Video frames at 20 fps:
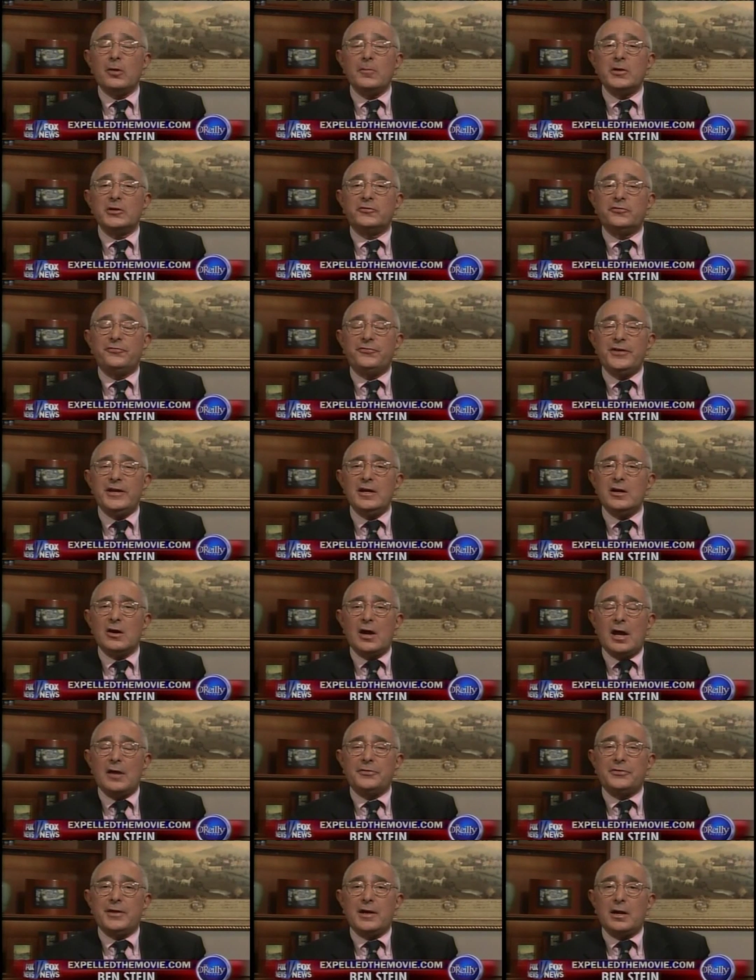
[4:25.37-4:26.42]
so much fear
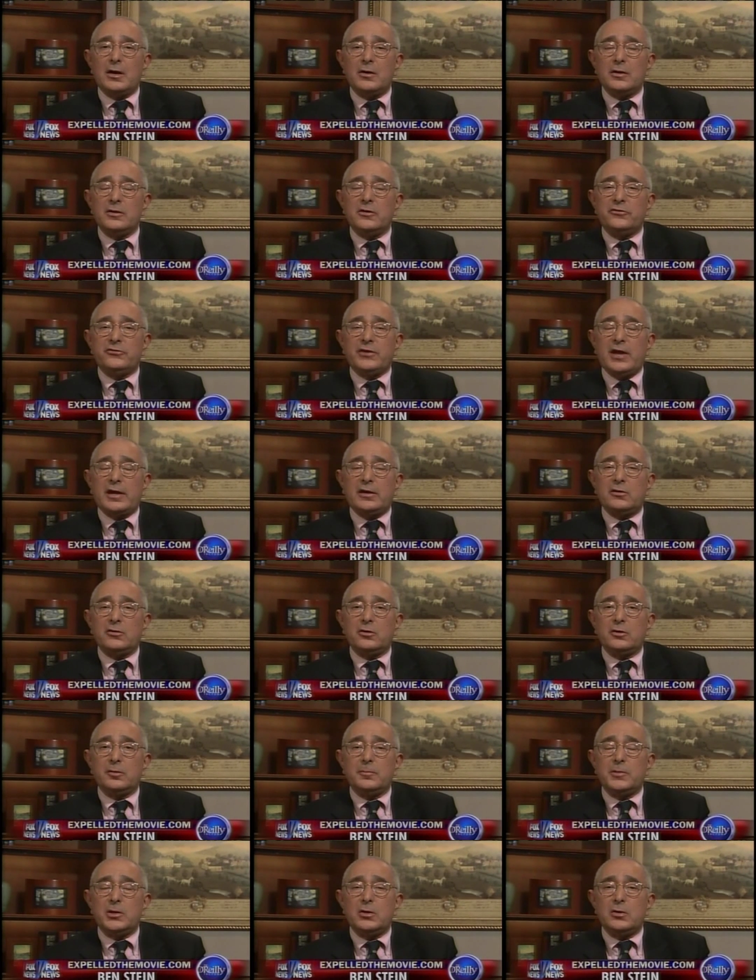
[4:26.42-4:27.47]
out there in the
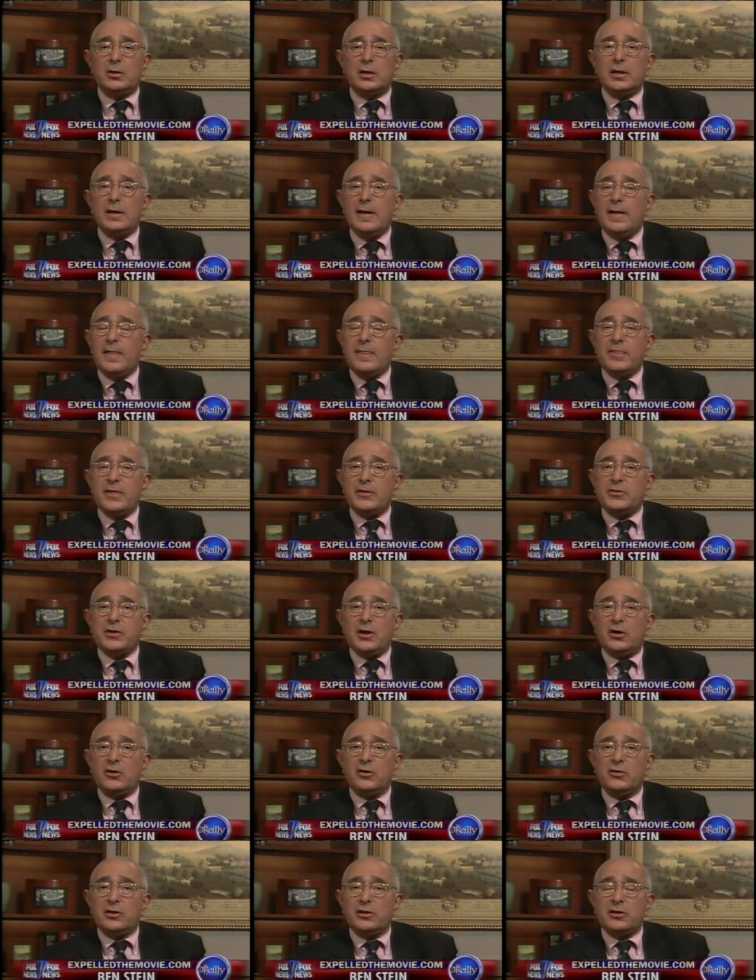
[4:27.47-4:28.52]
secular community that
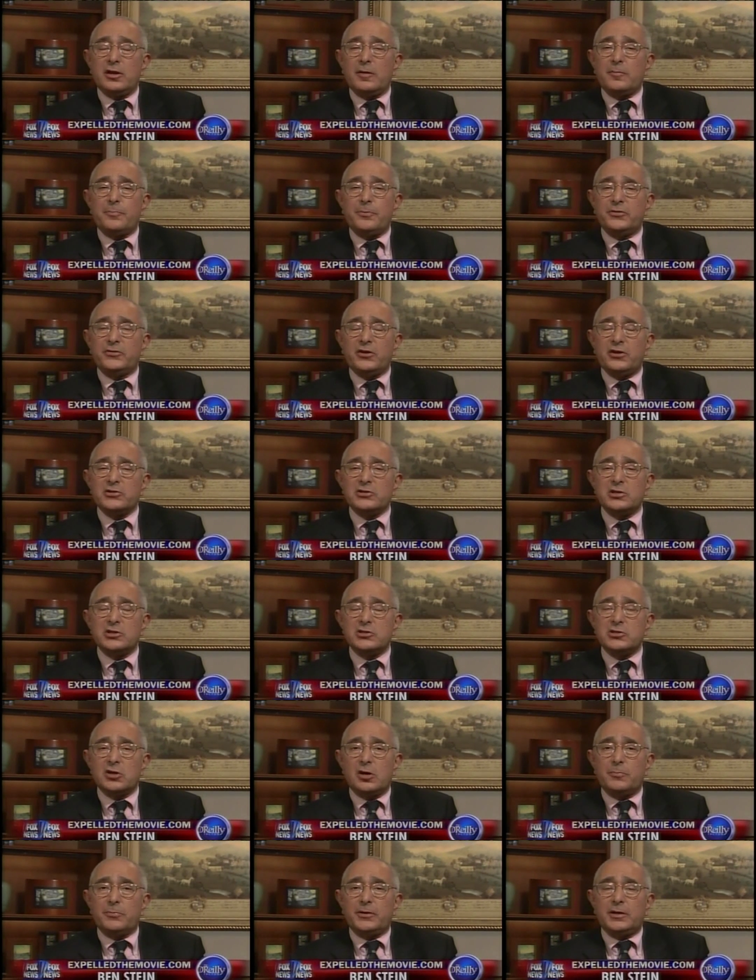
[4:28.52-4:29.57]
their position
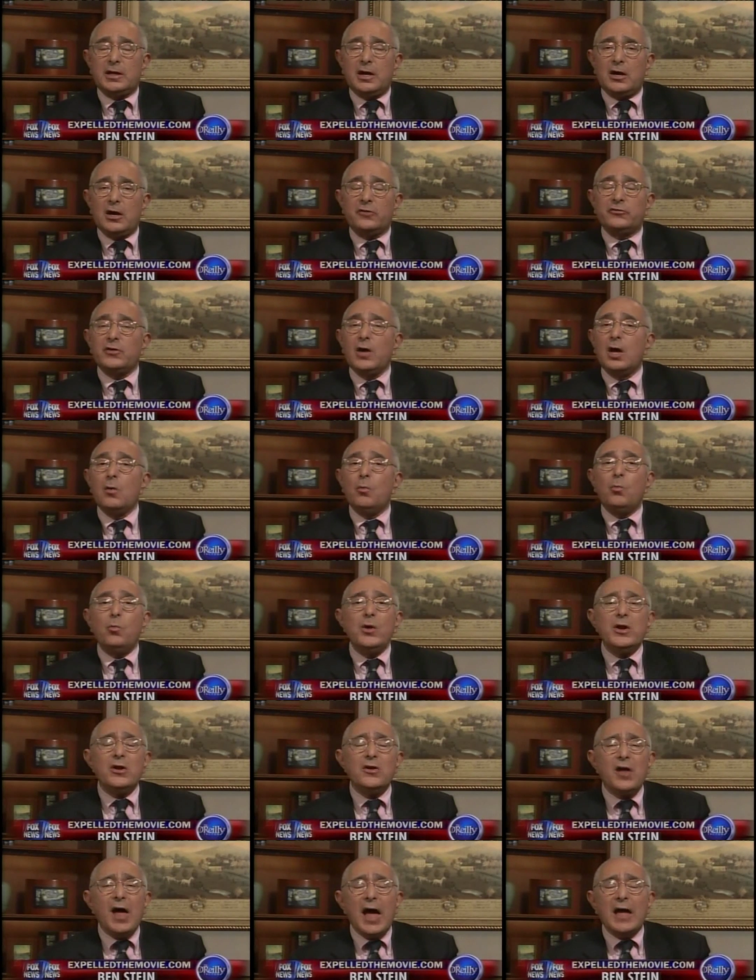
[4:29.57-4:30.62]
is so precarious.
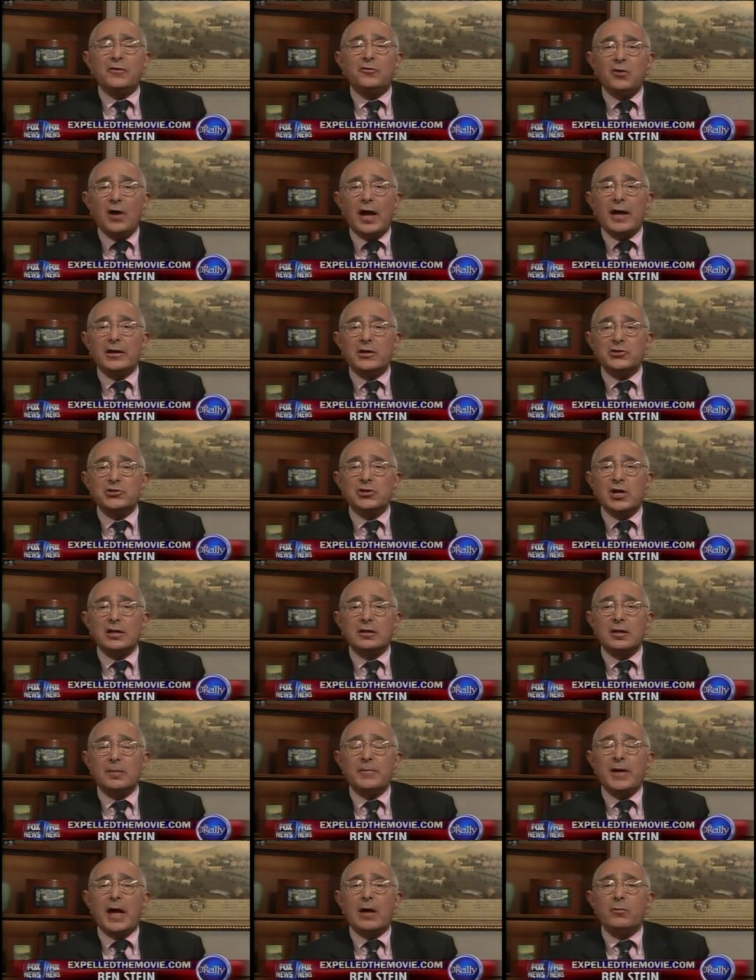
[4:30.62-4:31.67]
We're not trying to shut
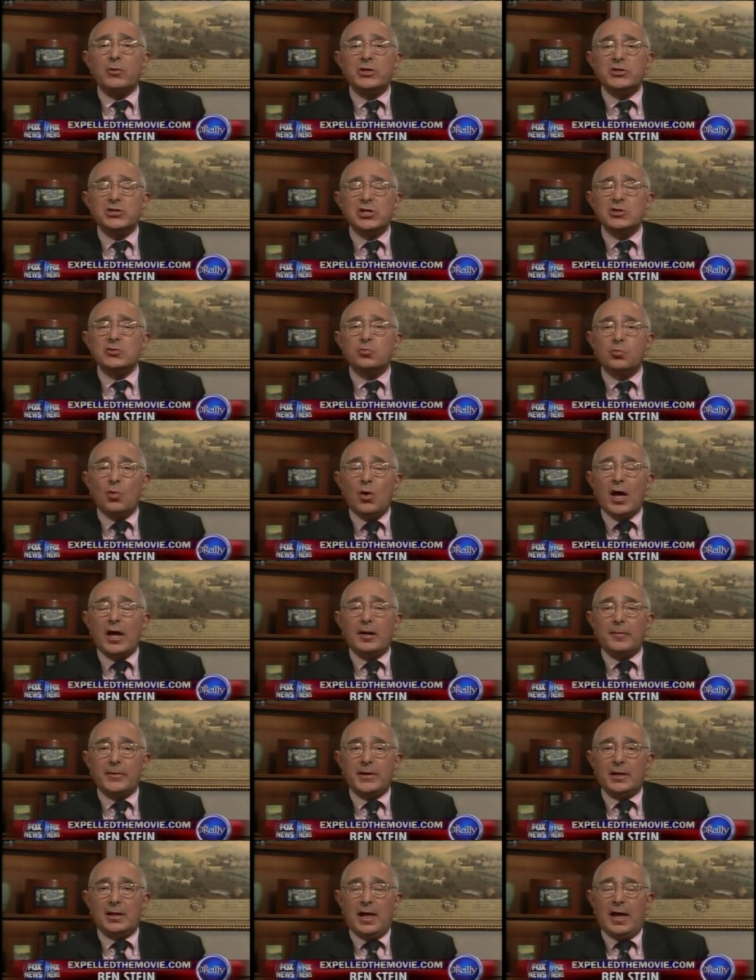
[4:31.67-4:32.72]
them down. We just want
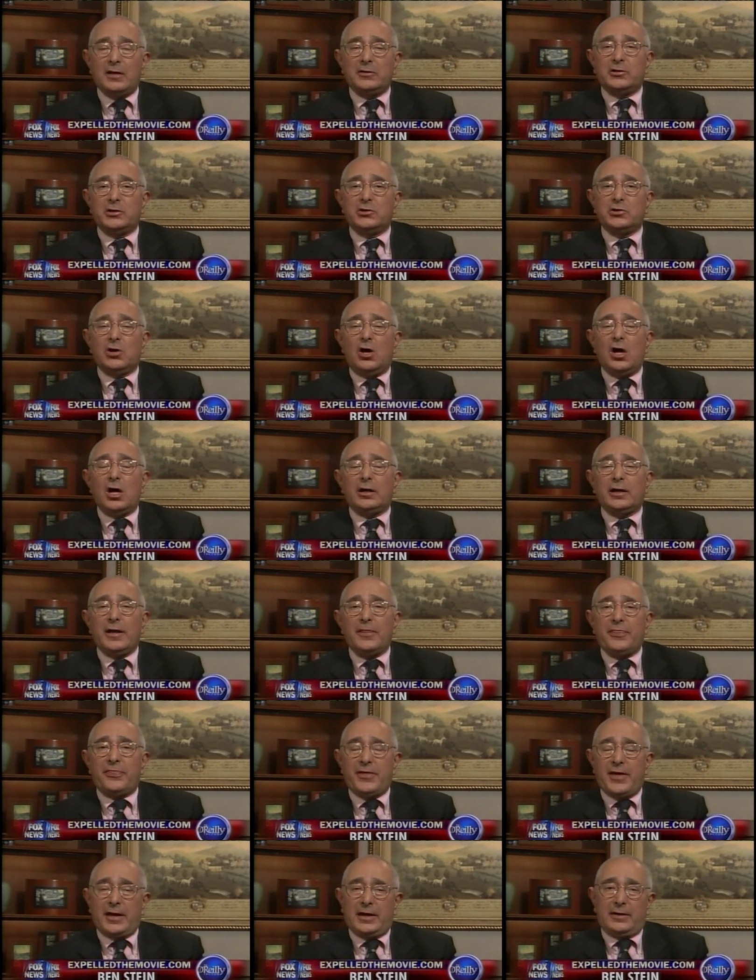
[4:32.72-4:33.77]
to be allowed to talk
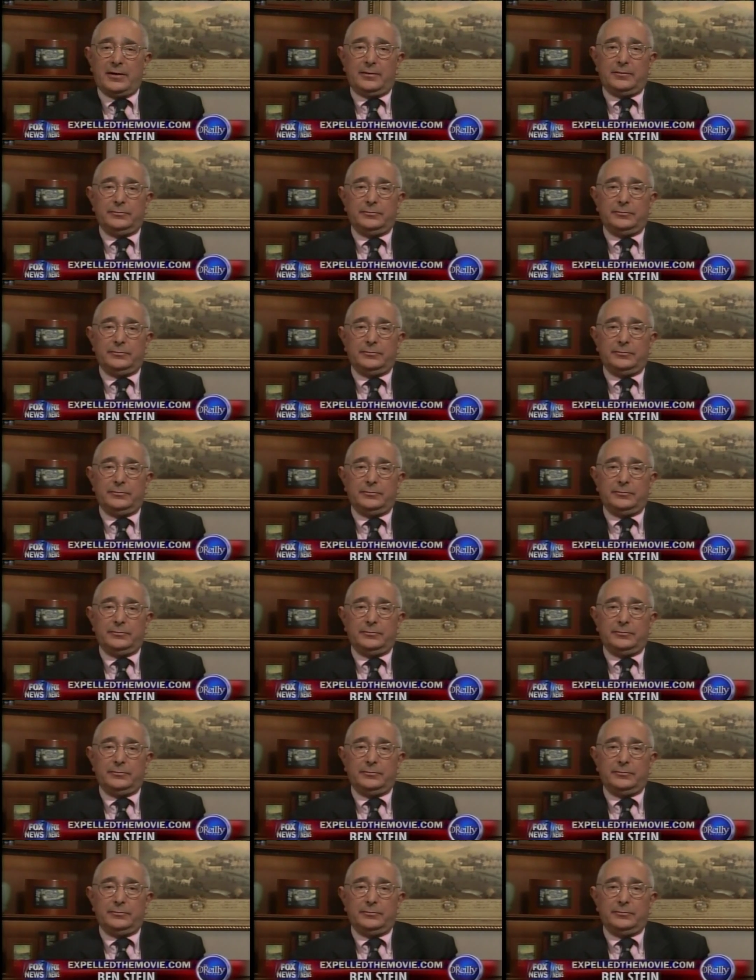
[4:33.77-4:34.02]
and think.